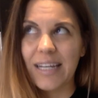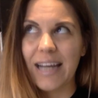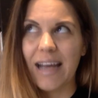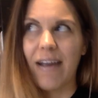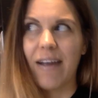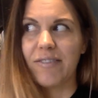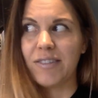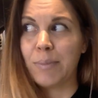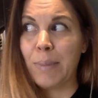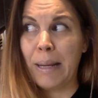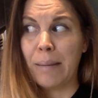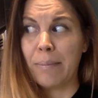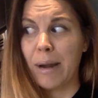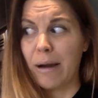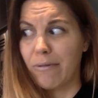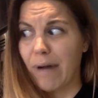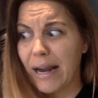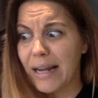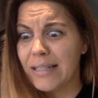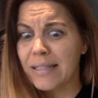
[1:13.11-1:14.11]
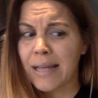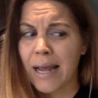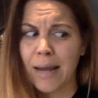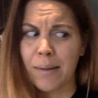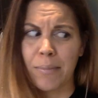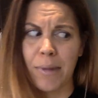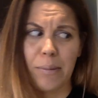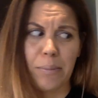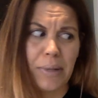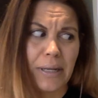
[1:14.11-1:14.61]
now I have to make my rice and
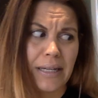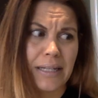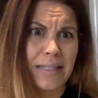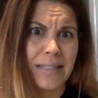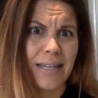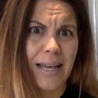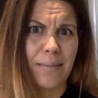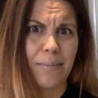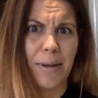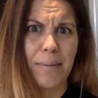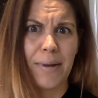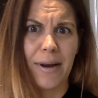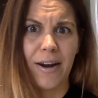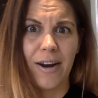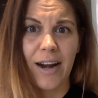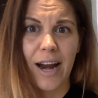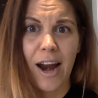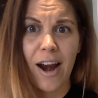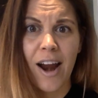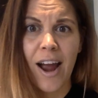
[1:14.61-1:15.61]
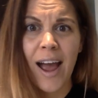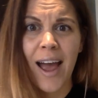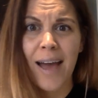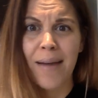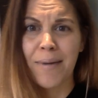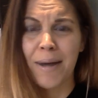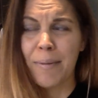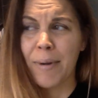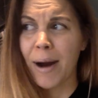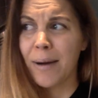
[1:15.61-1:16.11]
my beans and my marinara
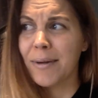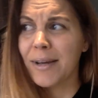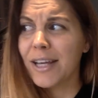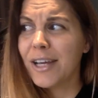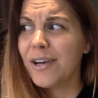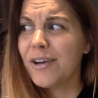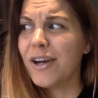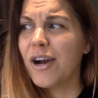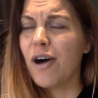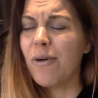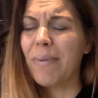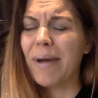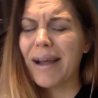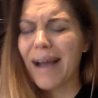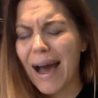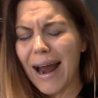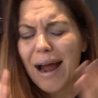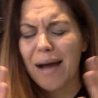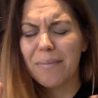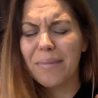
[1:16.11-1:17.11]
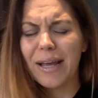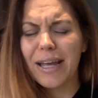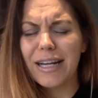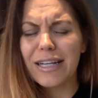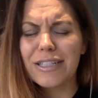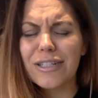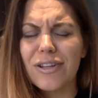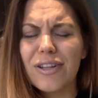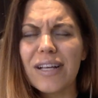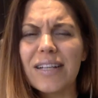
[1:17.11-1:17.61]
and my barbecue, and oh my God, how am I going
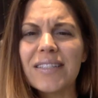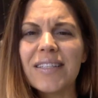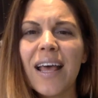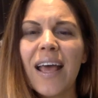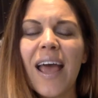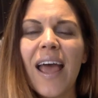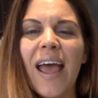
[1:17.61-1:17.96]
to do this?